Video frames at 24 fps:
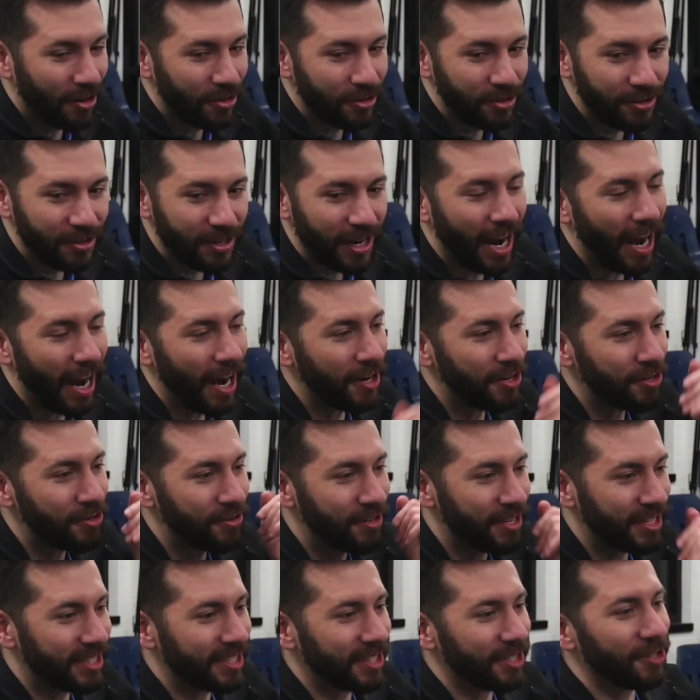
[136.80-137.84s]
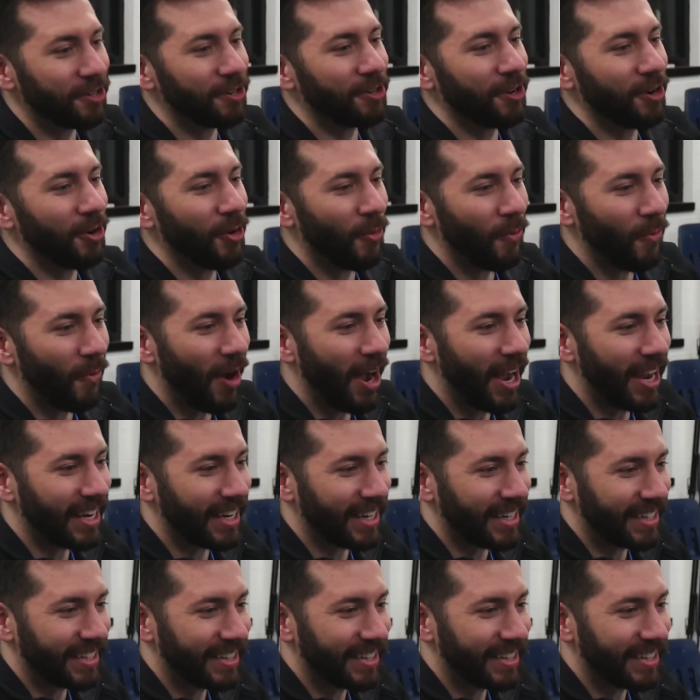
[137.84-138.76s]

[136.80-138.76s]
do you get to go to Hawaii?